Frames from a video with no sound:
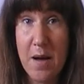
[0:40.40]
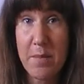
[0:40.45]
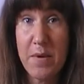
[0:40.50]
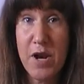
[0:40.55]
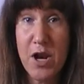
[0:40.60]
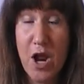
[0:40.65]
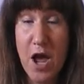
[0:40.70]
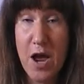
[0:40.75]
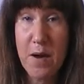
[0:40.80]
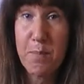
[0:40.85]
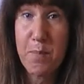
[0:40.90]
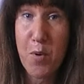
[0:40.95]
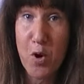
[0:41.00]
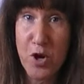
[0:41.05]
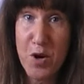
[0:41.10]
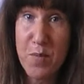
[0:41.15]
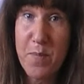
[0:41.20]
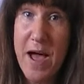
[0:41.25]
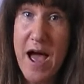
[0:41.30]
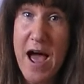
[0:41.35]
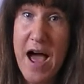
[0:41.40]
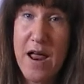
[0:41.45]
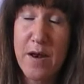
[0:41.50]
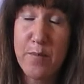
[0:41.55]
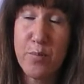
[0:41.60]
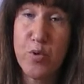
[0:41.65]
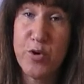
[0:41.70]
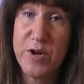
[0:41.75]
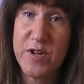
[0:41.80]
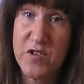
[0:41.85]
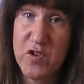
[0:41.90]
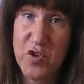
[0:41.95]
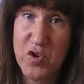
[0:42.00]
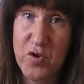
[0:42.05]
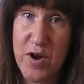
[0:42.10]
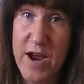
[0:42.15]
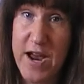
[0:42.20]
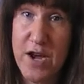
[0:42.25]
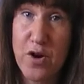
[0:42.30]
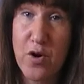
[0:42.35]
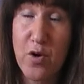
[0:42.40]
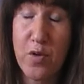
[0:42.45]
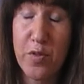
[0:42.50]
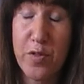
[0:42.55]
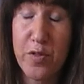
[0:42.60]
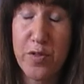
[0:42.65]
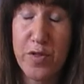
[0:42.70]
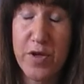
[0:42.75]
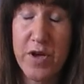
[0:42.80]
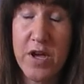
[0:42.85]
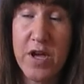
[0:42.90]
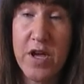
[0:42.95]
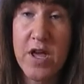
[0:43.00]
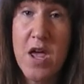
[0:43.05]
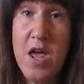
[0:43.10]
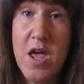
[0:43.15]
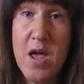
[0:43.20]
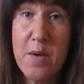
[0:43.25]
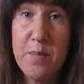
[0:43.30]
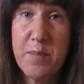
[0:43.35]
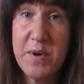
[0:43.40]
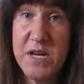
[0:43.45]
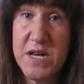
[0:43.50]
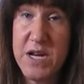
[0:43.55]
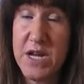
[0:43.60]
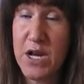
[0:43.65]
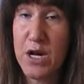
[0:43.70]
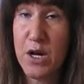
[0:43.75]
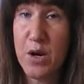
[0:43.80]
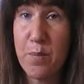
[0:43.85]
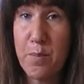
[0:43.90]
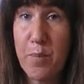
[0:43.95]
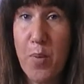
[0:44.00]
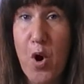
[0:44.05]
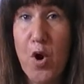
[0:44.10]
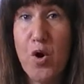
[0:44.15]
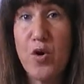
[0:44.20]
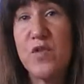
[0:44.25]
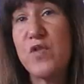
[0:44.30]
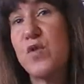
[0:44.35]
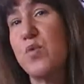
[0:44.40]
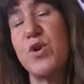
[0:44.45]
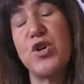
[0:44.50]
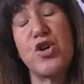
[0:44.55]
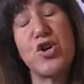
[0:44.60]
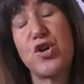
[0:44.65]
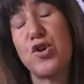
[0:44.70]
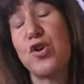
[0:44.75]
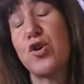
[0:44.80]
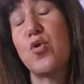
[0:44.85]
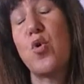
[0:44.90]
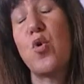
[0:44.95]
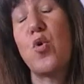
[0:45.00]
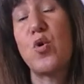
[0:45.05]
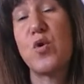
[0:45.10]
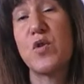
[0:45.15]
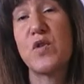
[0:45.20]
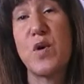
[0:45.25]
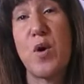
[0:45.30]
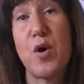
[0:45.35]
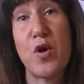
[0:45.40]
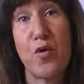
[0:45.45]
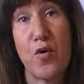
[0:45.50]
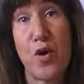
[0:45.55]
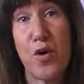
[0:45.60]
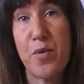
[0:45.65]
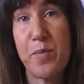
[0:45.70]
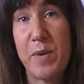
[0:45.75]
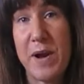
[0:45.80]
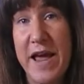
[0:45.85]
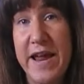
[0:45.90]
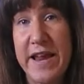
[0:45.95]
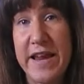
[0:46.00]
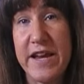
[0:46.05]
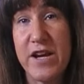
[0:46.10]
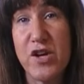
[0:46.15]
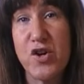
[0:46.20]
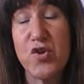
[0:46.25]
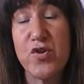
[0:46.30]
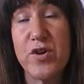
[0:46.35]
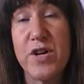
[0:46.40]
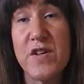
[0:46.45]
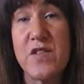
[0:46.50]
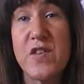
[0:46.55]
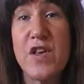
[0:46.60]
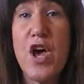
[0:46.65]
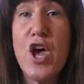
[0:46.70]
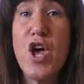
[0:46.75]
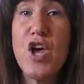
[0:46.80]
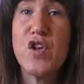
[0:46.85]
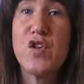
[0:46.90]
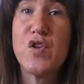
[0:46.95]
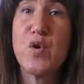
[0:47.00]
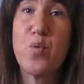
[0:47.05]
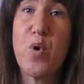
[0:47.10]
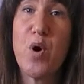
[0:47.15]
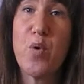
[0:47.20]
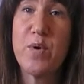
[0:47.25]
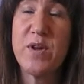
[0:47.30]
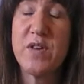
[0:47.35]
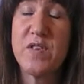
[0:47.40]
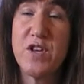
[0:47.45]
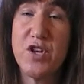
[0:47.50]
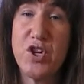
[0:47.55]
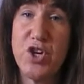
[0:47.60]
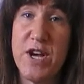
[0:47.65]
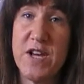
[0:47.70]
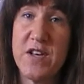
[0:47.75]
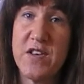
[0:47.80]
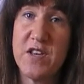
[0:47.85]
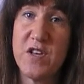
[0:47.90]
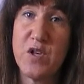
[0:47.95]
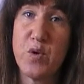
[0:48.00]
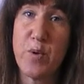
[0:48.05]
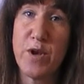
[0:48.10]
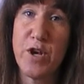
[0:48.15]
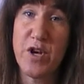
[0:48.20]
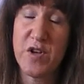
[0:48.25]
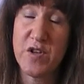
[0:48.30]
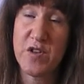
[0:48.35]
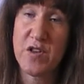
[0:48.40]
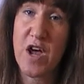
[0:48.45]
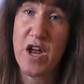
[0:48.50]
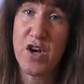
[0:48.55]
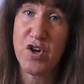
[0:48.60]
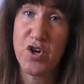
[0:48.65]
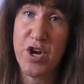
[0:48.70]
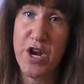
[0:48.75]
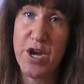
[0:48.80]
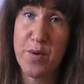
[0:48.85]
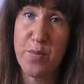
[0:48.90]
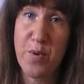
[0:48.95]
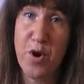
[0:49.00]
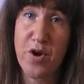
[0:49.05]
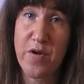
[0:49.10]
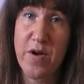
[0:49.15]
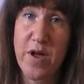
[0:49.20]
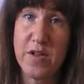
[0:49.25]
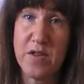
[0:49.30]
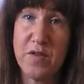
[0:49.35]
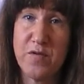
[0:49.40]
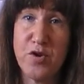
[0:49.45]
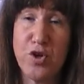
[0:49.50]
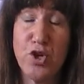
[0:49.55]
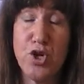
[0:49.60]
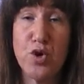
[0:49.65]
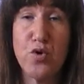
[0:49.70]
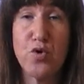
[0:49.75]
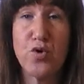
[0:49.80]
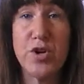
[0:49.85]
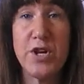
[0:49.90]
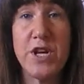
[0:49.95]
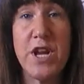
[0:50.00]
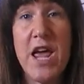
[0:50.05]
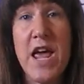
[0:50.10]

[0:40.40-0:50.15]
like body part, putting strain on the particular bones, which can cause growth plate injuries. So what we suggest is when you design training programs for children